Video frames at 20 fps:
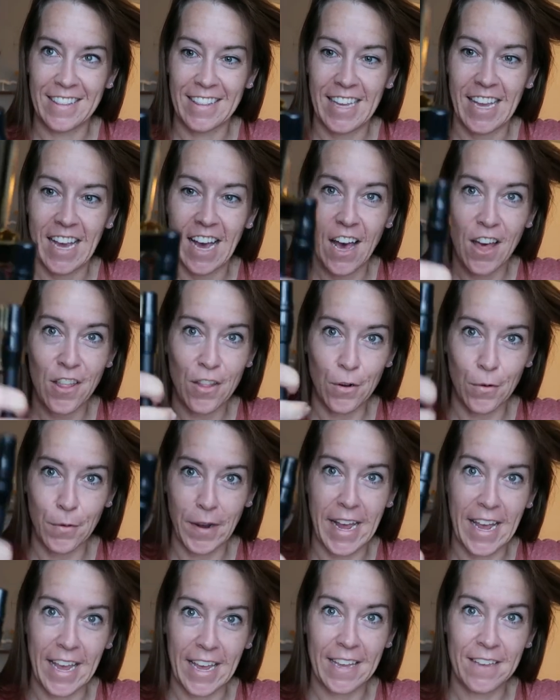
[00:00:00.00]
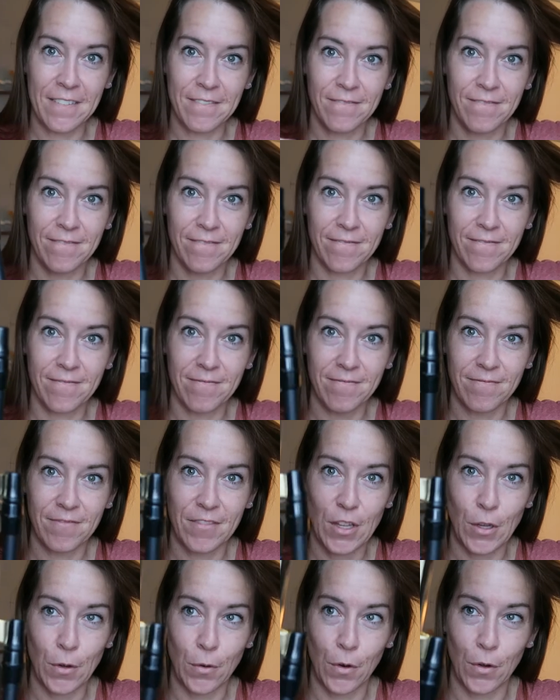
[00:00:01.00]
the other way,
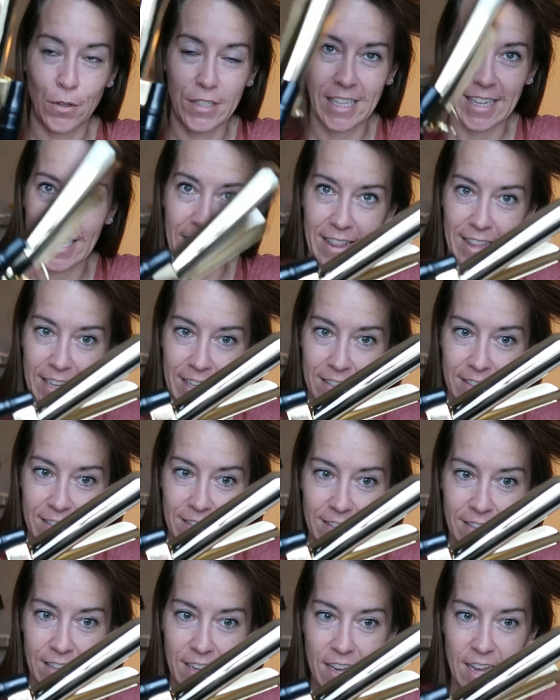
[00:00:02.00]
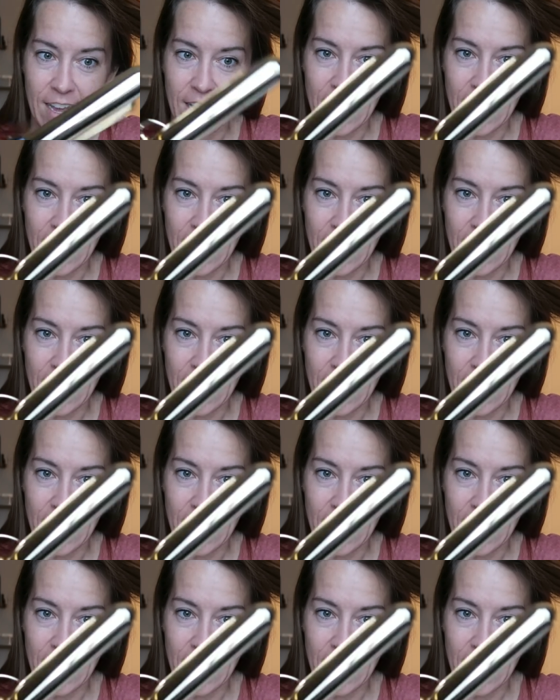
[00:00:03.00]
you hold it like this.